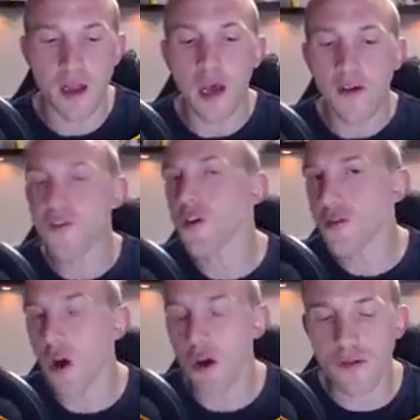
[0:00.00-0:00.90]

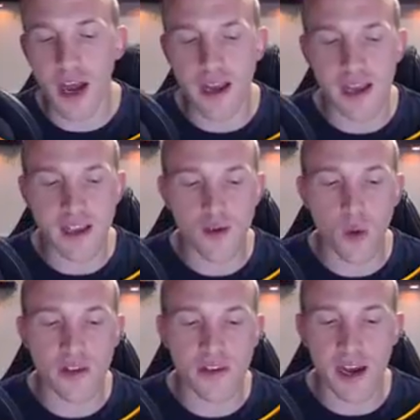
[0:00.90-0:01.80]
First Hog Rider is
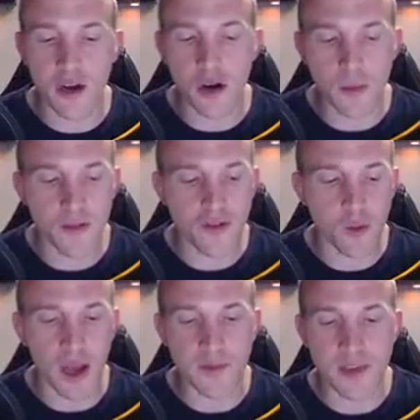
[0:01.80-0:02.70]
going to get a couple of
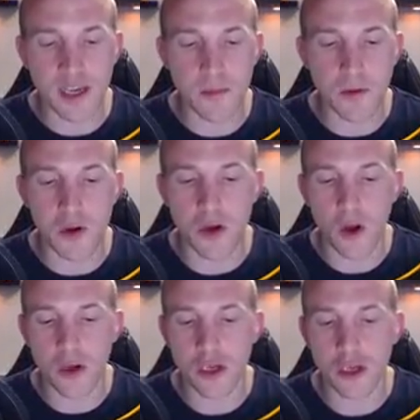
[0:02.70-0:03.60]
swipes in, but
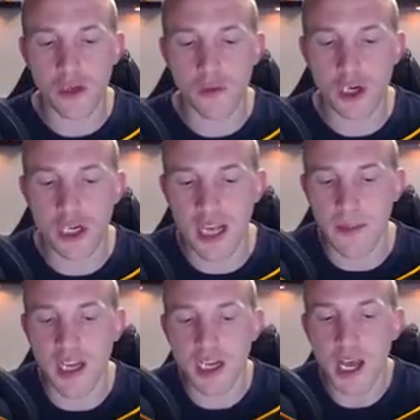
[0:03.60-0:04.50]
not too much
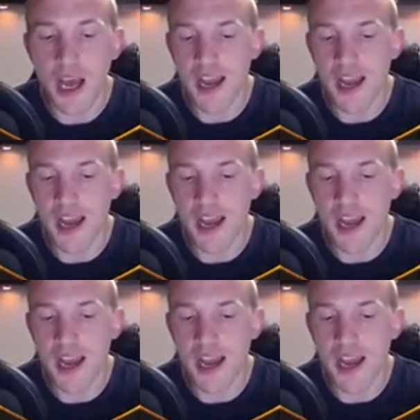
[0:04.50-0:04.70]
damage.